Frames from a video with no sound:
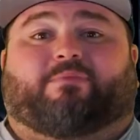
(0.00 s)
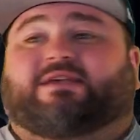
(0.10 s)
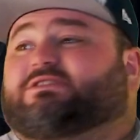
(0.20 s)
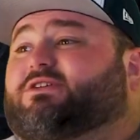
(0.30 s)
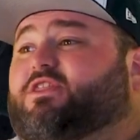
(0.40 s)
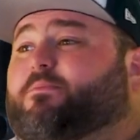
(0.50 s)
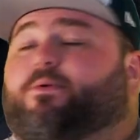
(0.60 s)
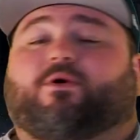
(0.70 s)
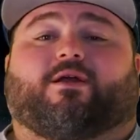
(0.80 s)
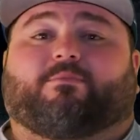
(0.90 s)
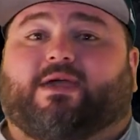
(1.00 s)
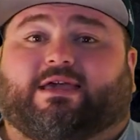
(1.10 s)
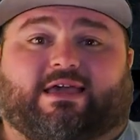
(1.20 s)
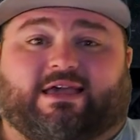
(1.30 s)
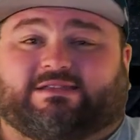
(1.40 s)
Basically, the point I'm
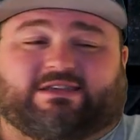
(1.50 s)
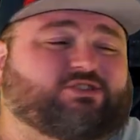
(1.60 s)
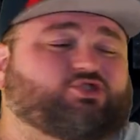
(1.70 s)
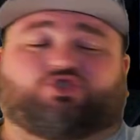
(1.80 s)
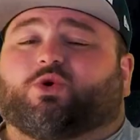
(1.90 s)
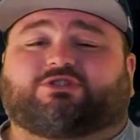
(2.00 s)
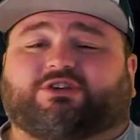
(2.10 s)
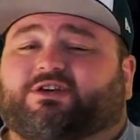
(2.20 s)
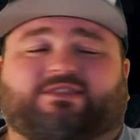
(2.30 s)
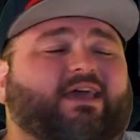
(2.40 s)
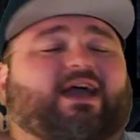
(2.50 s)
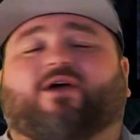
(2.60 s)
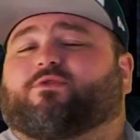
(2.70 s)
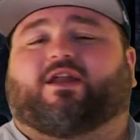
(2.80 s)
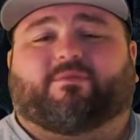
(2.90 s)
making is it's Georgia. They
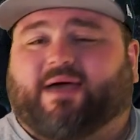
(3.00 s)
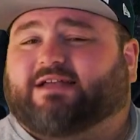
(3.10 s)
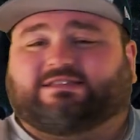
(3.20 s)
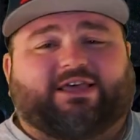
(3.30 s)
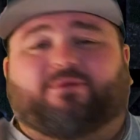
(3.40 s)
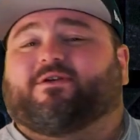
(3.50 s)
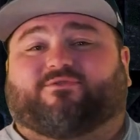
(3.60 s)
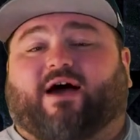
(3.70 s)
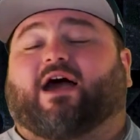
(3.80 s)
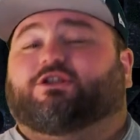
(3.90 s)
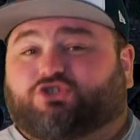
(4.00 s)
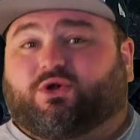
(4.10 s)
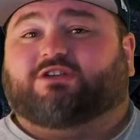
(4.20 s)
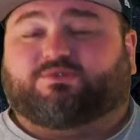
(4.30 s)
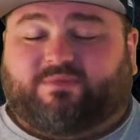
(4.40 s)
got running backs. They'll be fine,
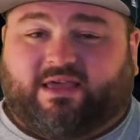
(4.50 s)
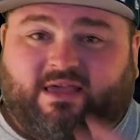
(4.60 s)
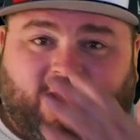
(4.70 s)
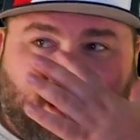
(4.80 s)
trust me.